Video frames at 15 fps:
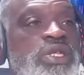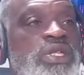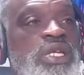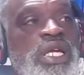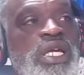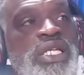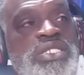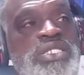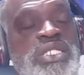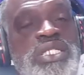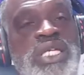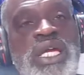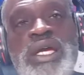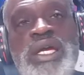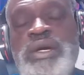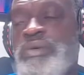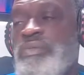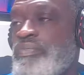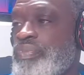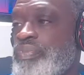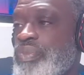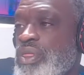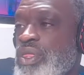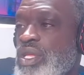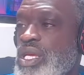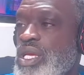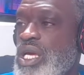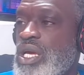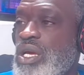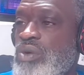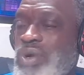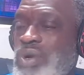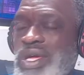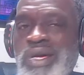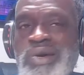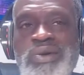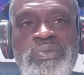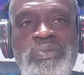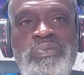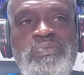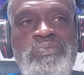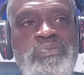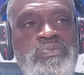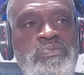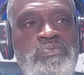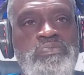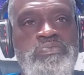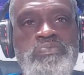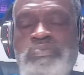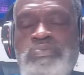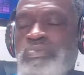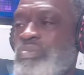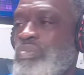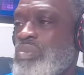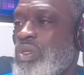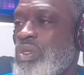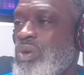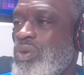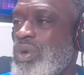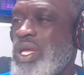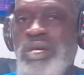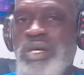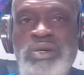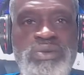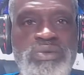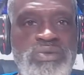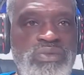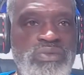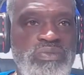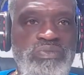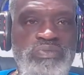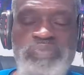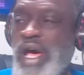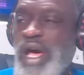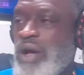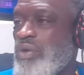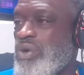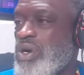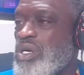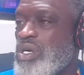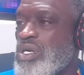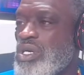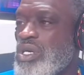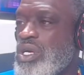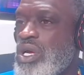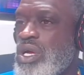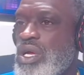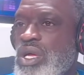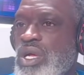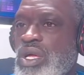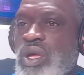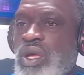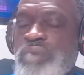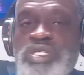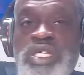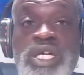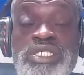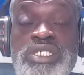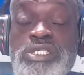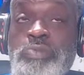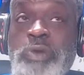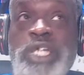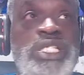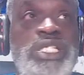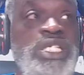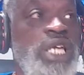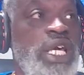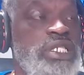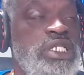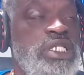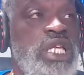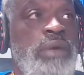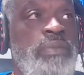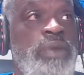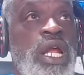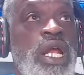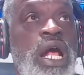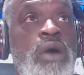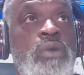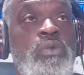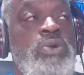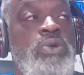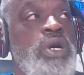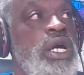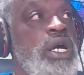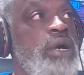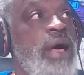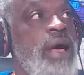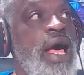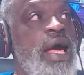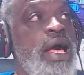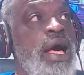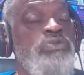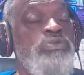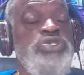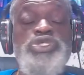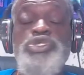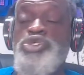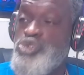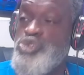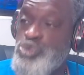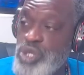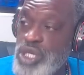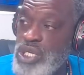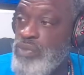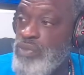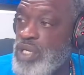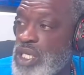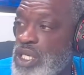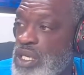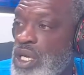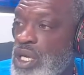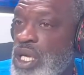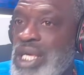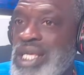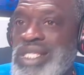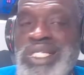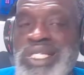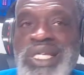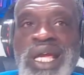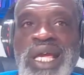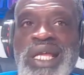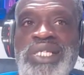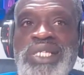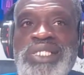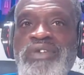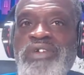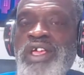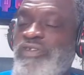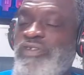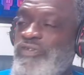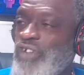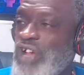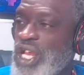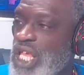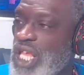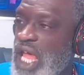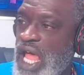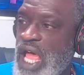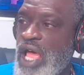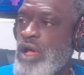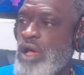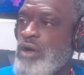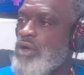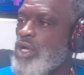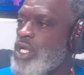thinking, I said, "Damn, will, will, power." You know what I'm saying? Because especially yesterday, man, I woke up, I, I was dreaming. See, and it's it's funny how